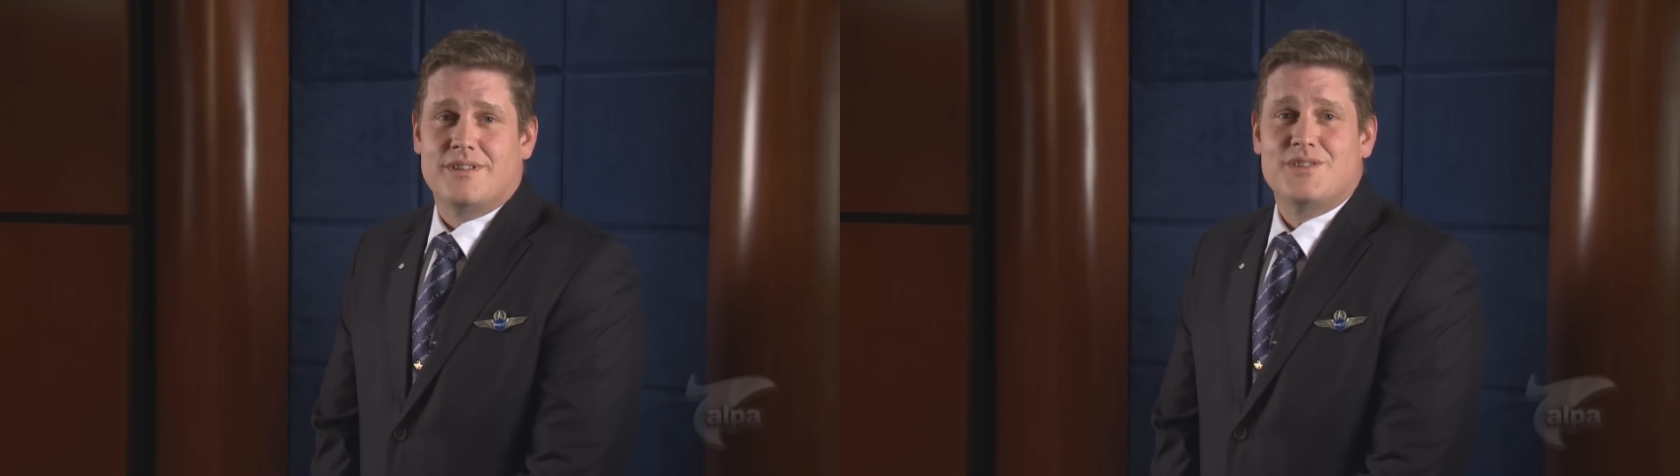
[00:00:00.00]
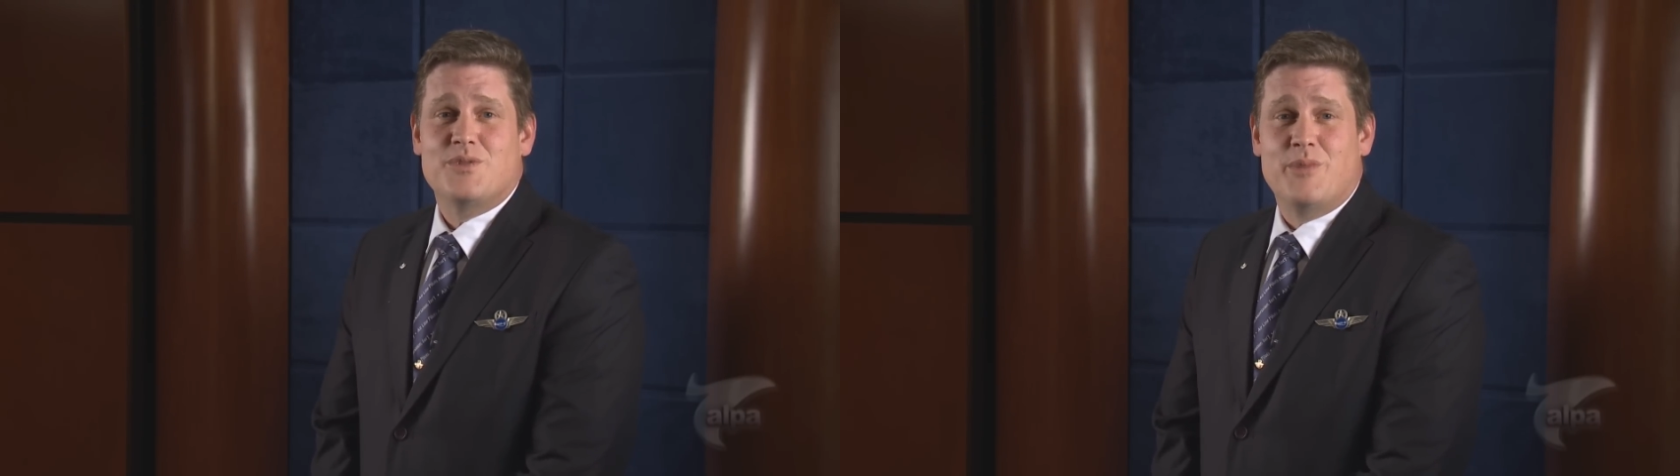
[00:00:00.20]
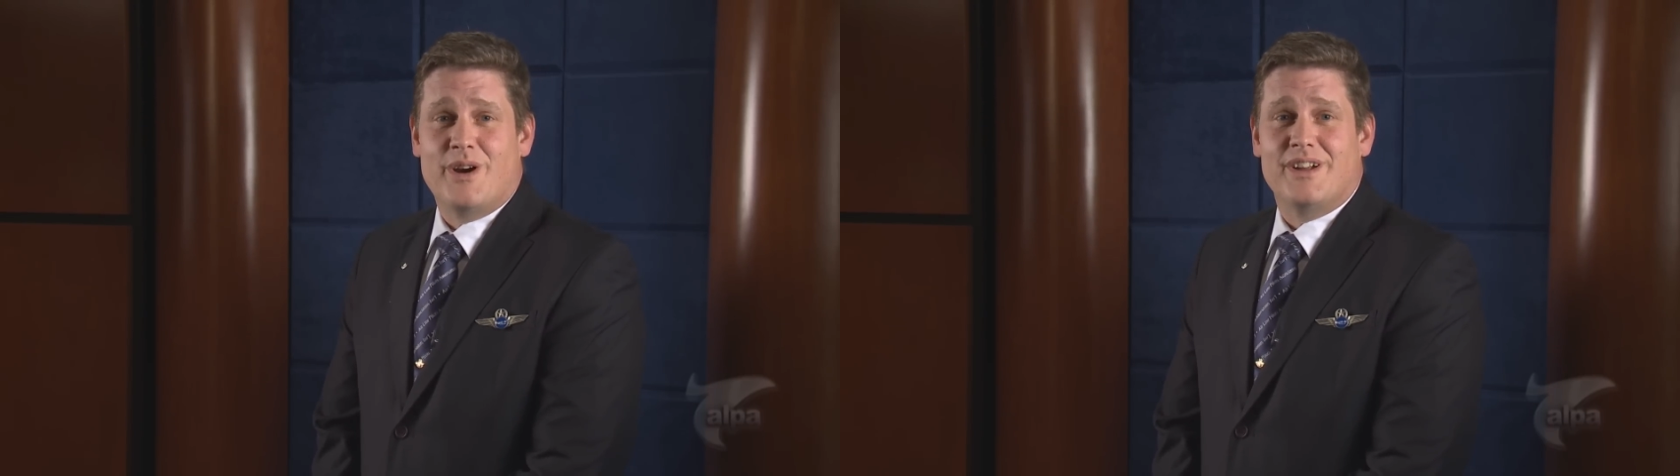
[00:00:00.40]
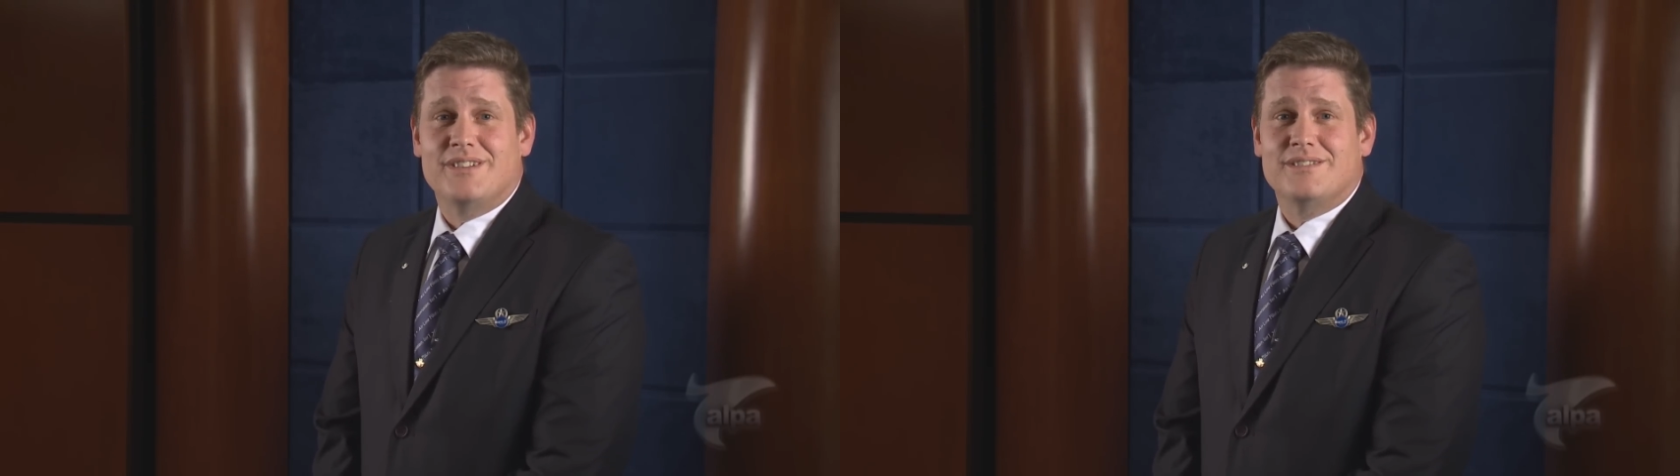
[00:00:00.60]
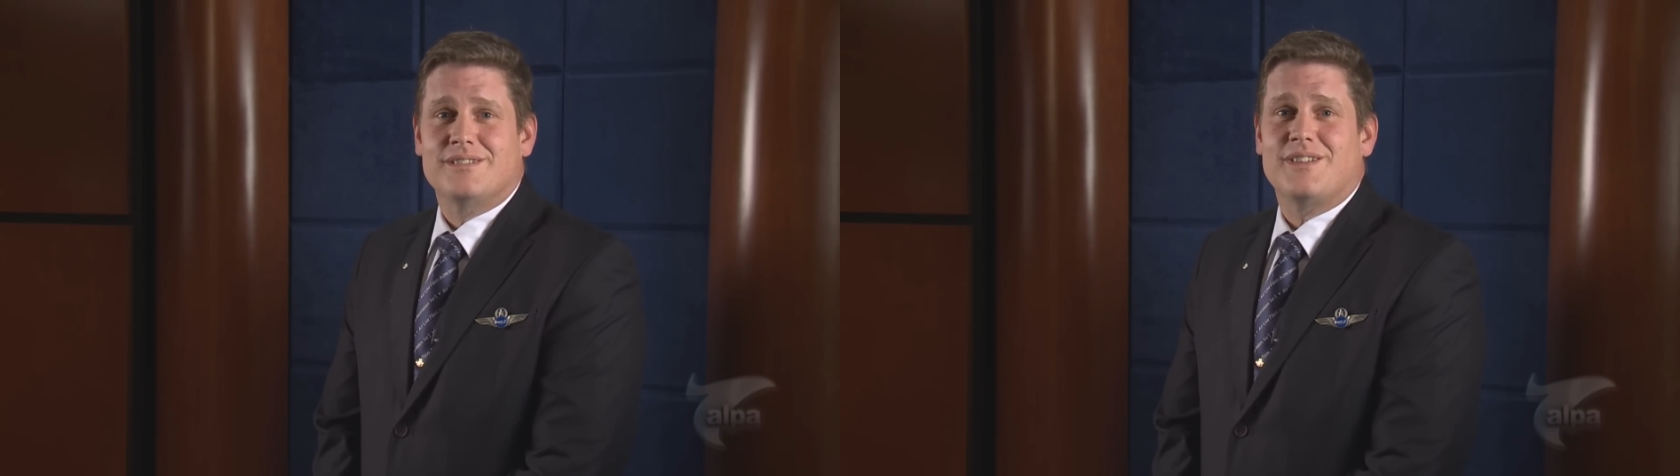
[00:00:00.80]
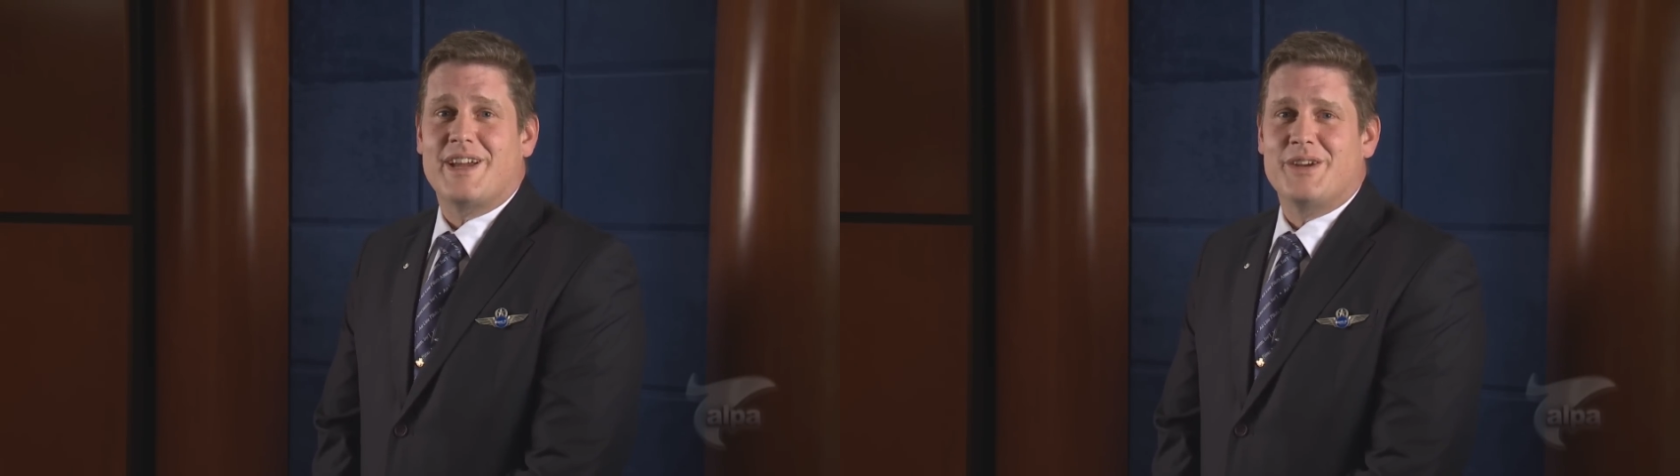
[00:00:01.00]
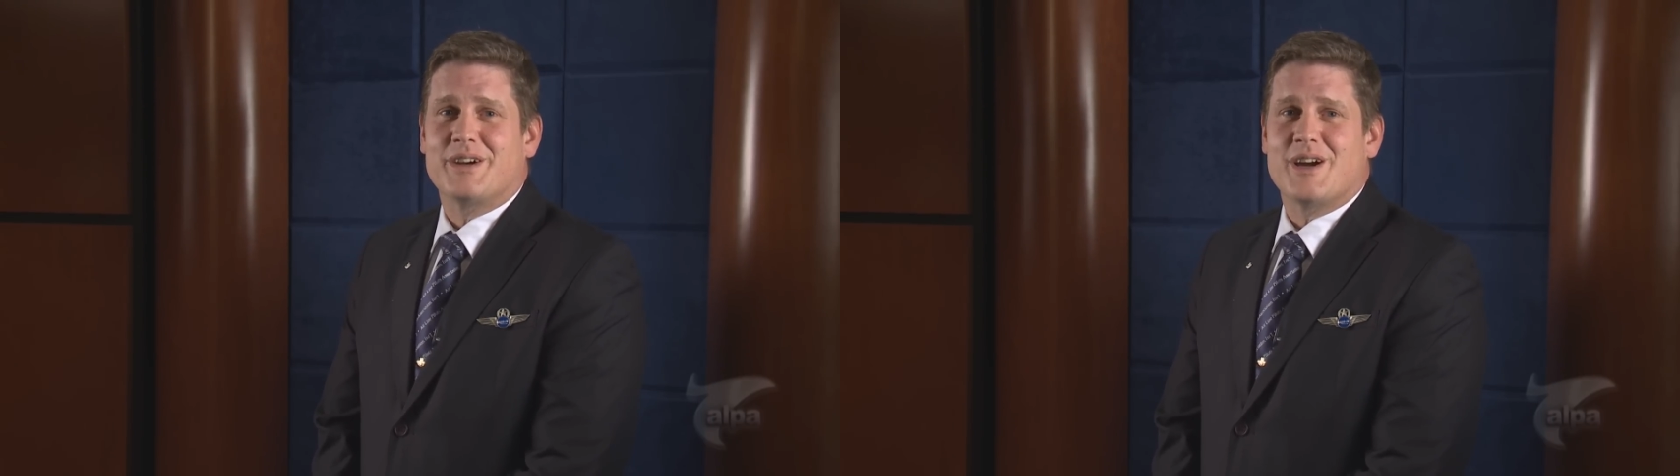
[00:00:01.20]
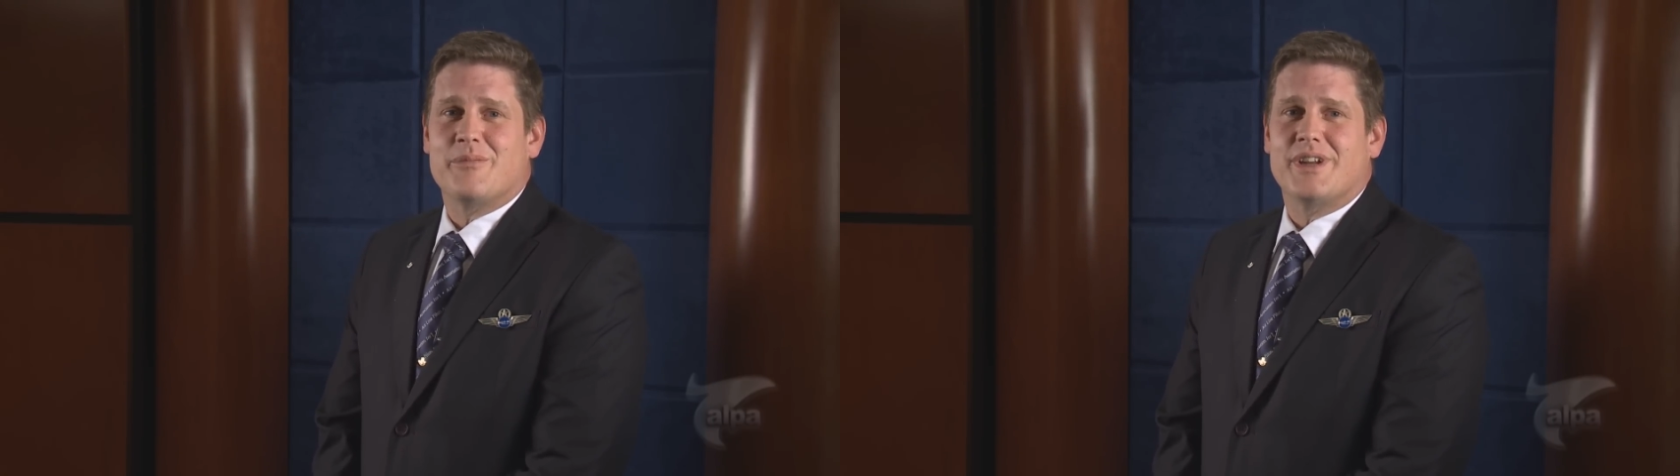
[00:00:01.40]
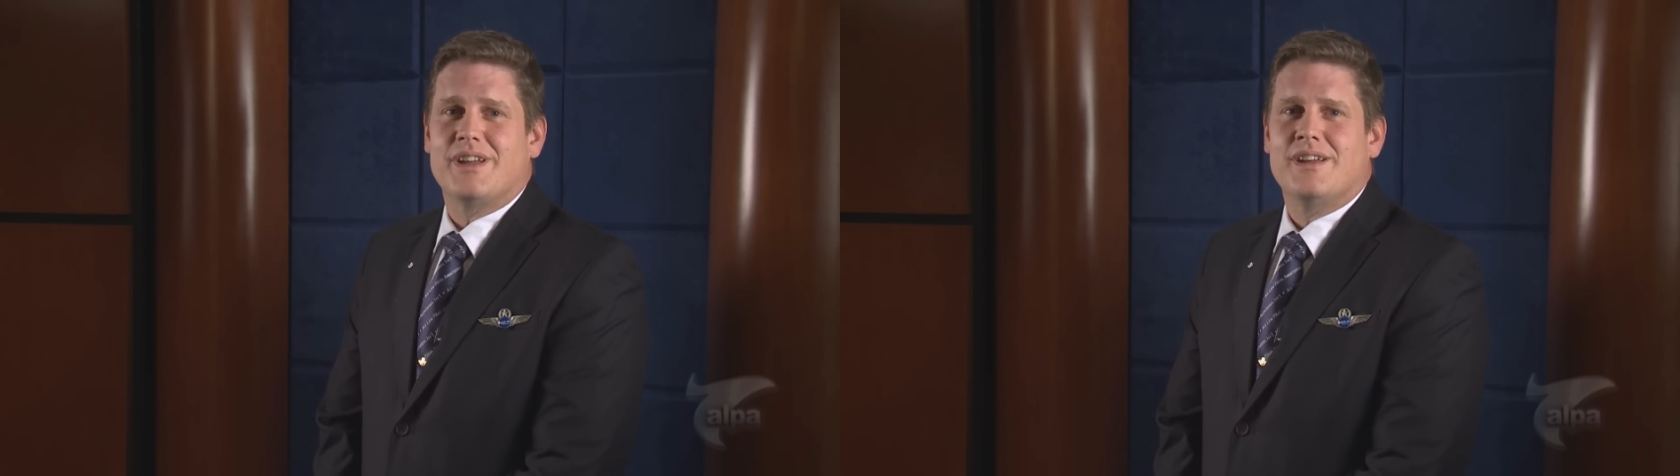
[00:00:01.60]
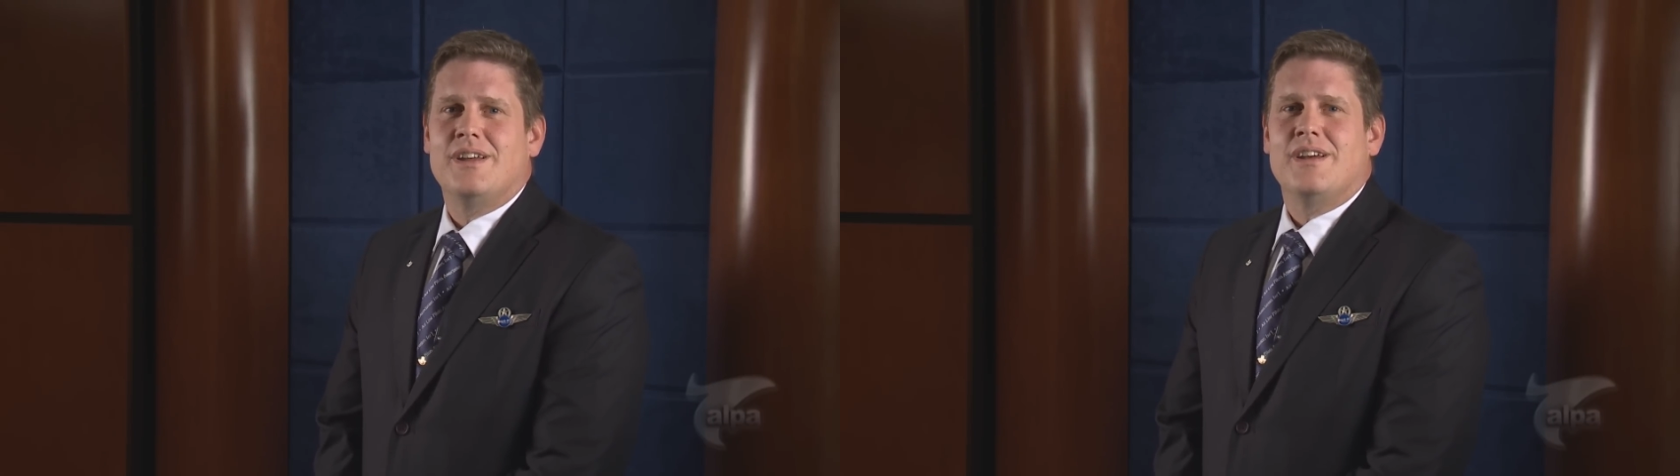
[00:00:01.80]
Spirit, like your company,